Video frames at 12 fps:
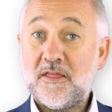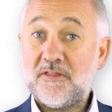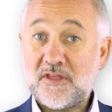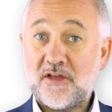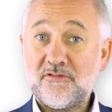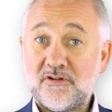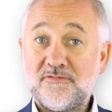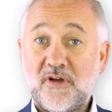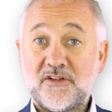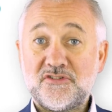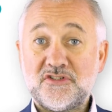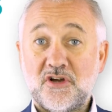The other
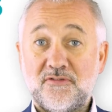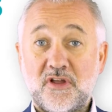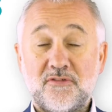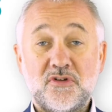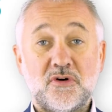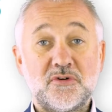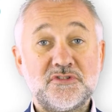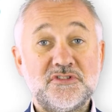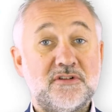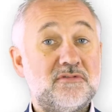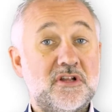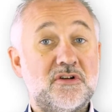advantage of it, of course,
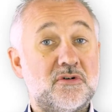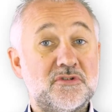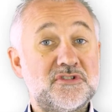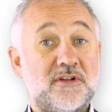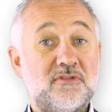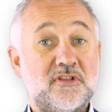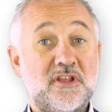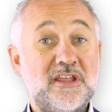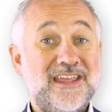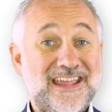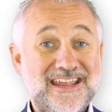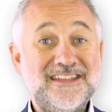is it records
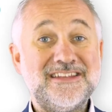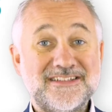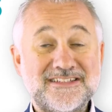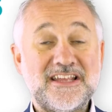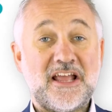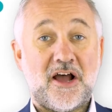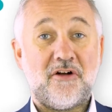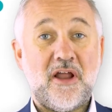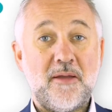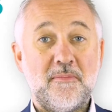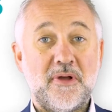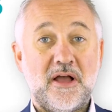everything in the
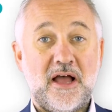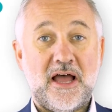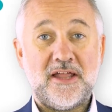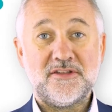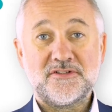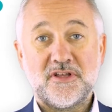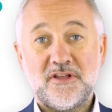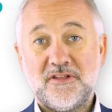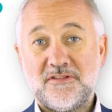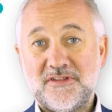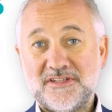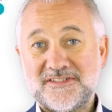CRM, and
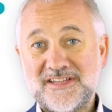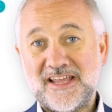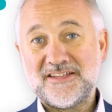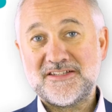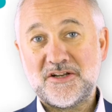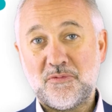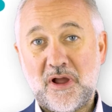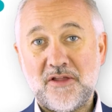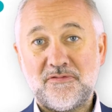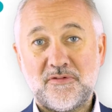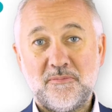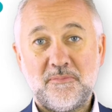this takes it
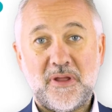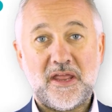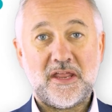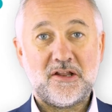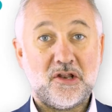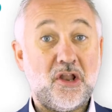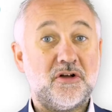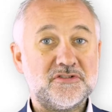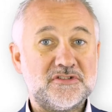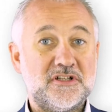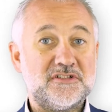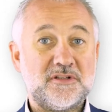away from being
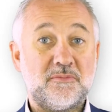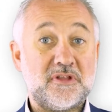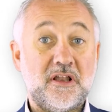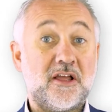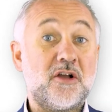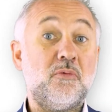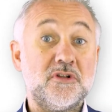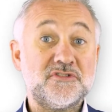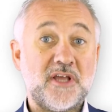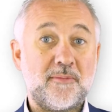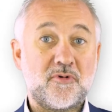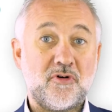lost in something like a
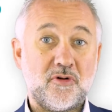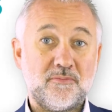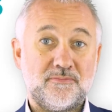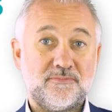WhatsApp group.